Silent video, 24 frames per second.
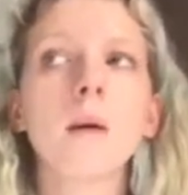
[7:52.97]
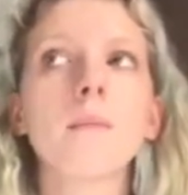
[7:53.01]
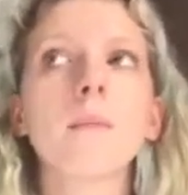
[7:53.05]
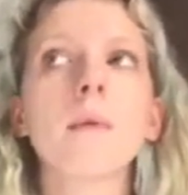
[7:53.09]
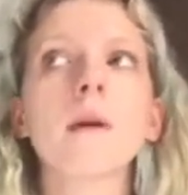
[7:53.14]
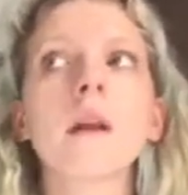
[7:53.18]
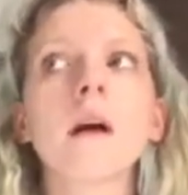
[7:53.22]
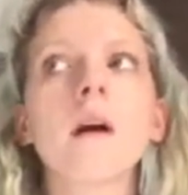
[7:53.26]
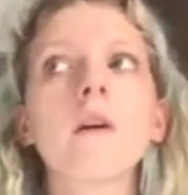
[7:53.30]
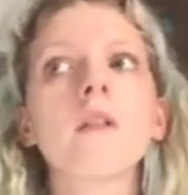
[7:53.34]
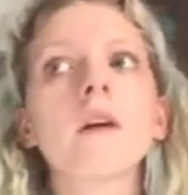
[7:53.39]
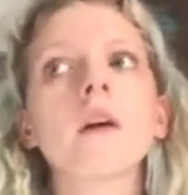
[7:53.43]

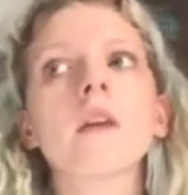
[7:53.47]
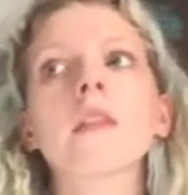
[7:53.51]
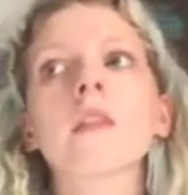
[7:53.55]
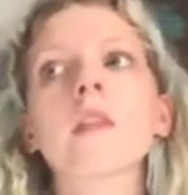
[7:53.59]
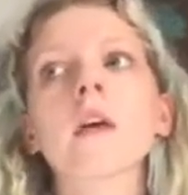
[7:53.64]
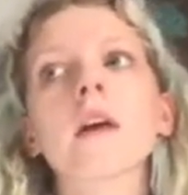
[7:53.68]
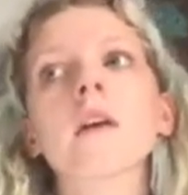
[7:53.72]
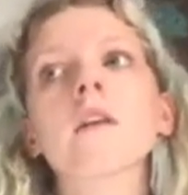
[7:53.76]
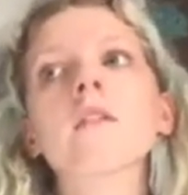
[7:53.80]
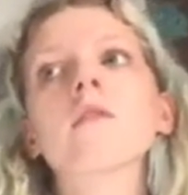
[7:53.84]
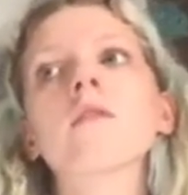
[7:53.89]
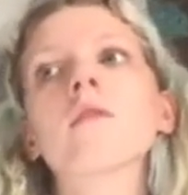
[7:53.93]
But now that
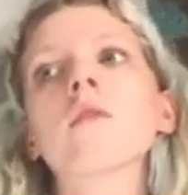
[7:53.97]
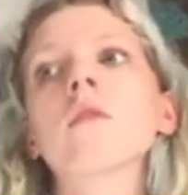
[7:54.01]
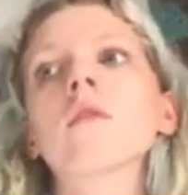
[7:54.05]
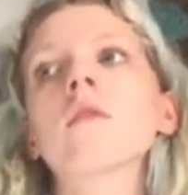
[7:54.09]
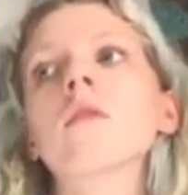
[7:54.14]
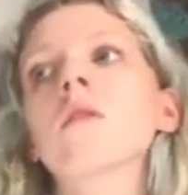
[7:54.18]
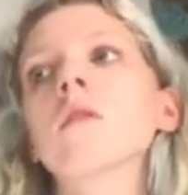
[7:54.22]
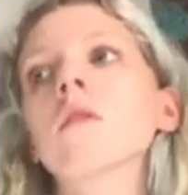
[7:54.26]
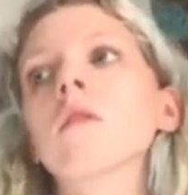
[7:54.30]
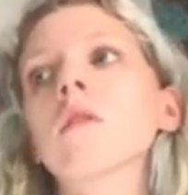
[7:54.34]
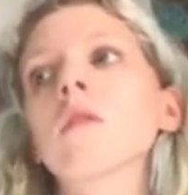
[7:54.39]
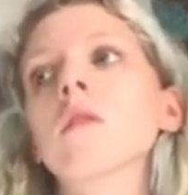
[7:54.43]
they've
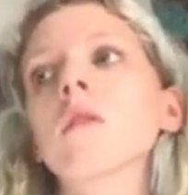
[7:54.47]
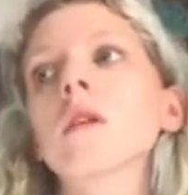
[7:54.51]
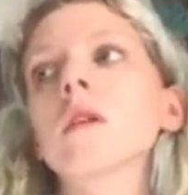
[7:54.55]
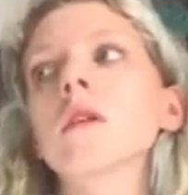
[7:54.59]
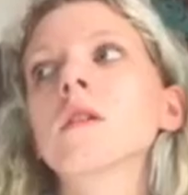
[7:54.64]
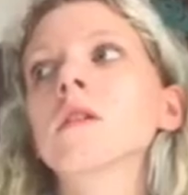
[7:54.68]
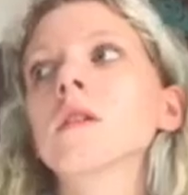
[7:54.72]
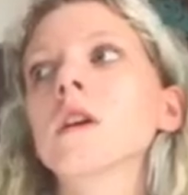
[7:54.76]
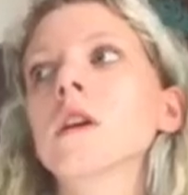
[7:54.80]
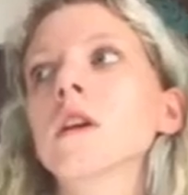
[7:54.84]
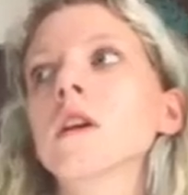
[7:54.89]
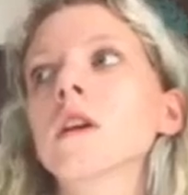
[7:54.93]

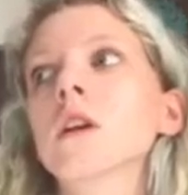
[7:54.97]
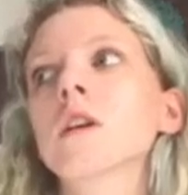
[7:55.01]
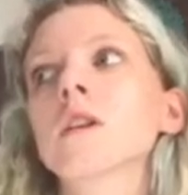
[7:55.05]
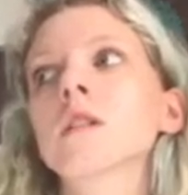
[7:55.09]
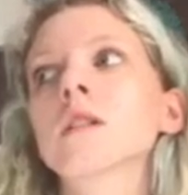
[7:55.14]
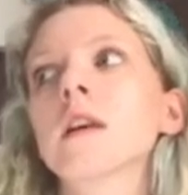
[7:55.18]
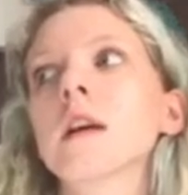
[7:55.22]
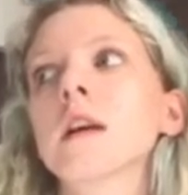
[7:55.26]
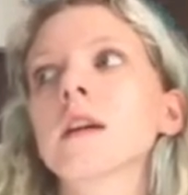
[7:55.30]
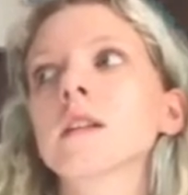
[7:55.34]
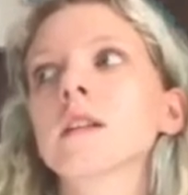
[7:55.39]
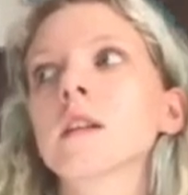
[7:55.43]
diagnosed
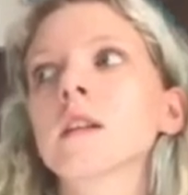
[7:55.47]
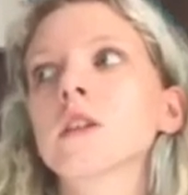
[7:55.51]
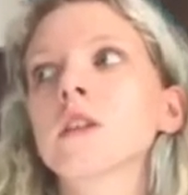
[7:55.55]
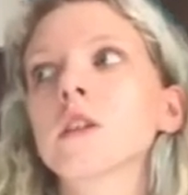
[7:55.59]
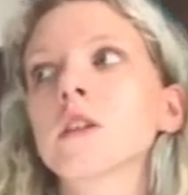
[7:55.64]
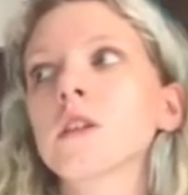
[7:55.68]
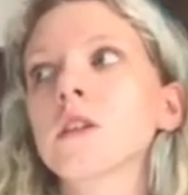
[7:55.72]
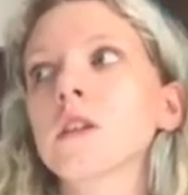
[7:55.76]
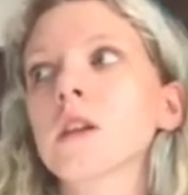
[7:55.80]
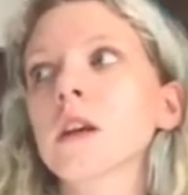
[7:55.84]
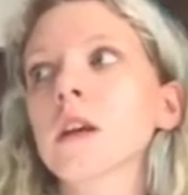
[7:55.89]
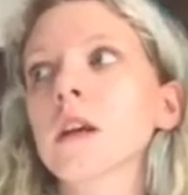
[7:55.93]
this, I
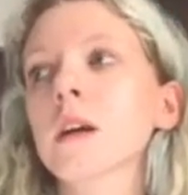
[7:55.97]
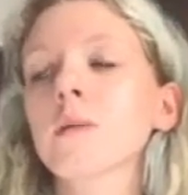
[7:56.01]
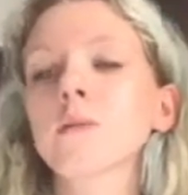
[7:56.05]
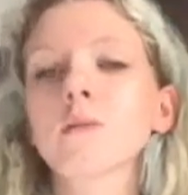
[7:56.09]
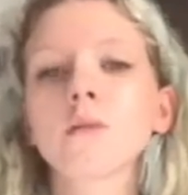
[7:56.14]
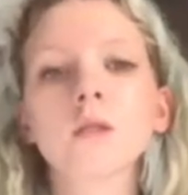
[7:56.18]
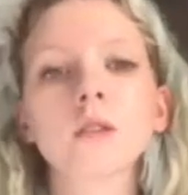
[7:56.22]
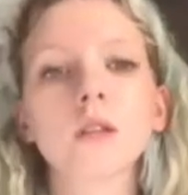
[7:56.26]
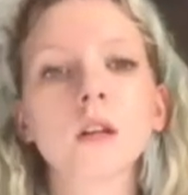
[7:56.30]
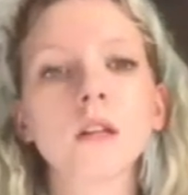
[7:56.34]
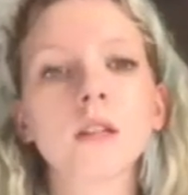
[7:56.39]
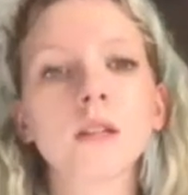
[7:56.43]
do think it
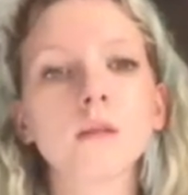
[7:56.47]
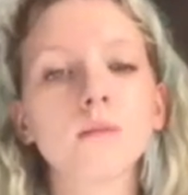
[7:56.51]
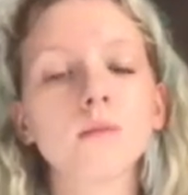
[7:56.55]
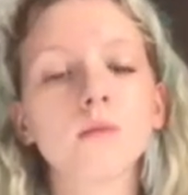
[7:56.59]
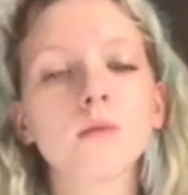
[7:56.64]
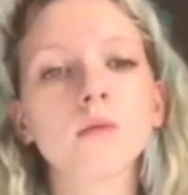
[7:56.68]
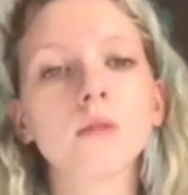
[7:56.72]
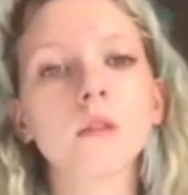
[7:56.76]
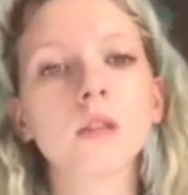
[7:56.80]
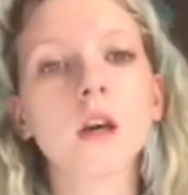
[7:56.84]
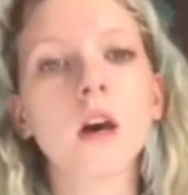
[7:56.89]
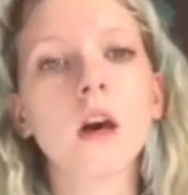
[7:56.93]
will start some
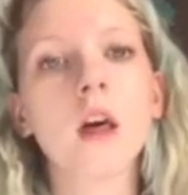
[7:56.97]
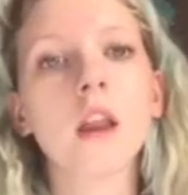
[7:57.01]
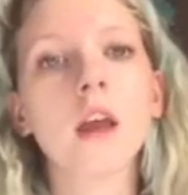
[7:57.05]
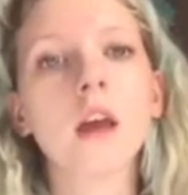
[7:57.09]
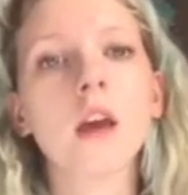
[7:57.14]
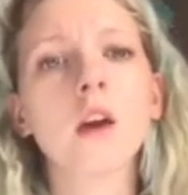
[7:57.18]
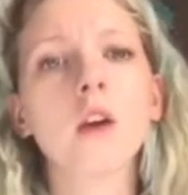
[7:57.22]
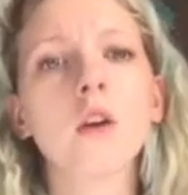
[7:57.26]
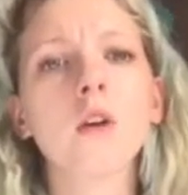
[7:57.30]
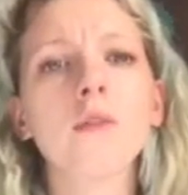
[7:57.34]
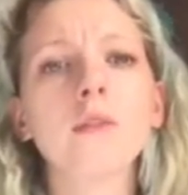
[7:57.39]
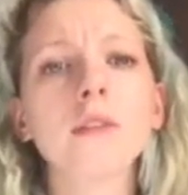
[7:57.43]
balls
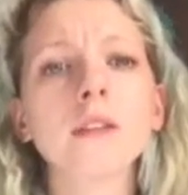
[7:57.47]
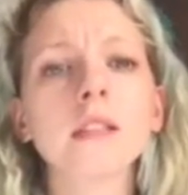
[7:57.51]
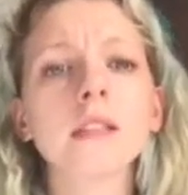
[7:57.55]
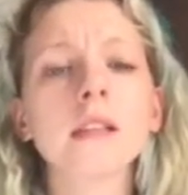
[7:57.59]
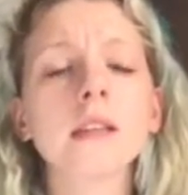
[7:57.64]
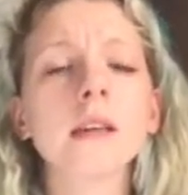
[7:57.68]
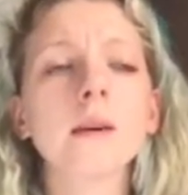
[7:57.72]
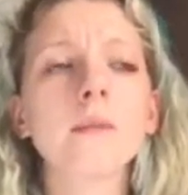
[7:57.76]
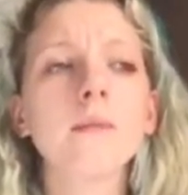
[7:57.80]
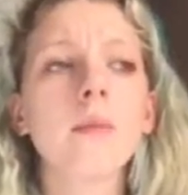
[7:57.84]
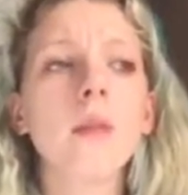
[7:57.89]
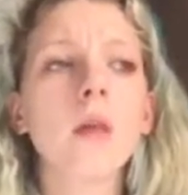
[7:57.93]
turning, and
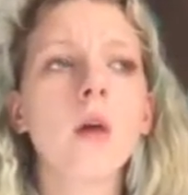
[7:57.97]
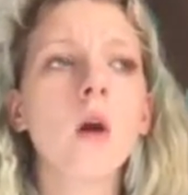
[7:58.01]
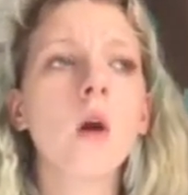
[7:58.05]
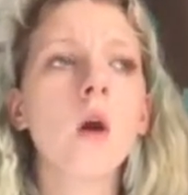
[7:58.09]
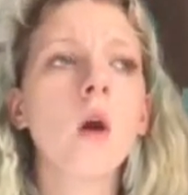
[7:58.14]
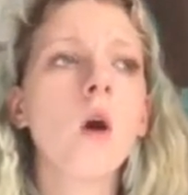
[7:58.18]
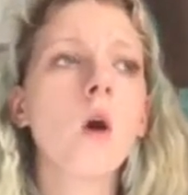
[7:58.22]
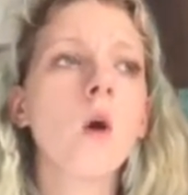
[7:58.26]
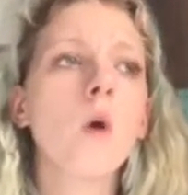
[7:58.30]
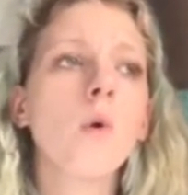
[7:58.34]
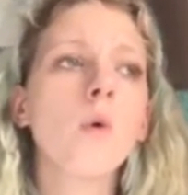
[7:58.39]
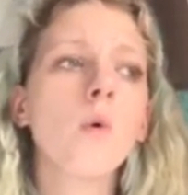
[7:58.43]
obviously
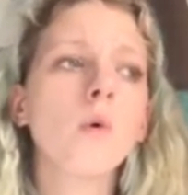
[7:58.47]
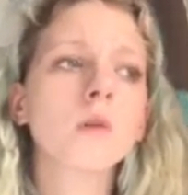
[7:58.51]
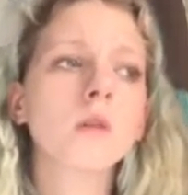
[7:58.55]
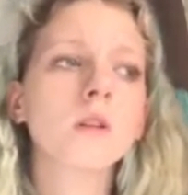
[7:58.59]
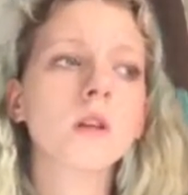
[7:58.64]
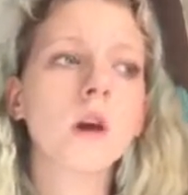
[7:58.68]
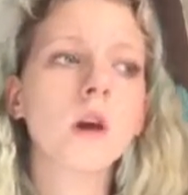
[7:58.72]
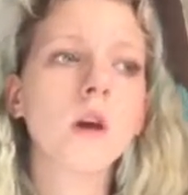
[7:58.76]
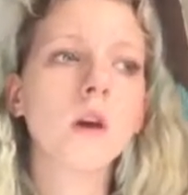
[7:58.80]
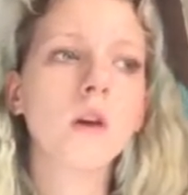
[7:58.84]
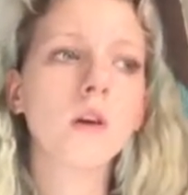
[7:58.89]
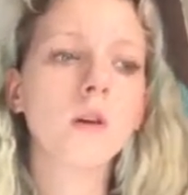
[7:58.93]

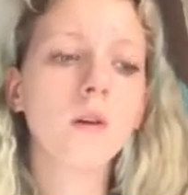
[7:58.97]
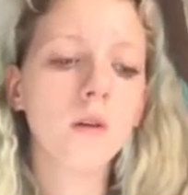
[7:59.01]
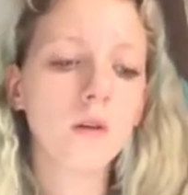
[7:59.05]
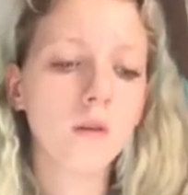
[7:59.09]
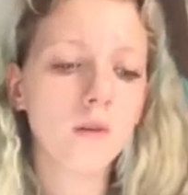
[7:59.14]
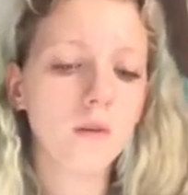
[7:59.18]
also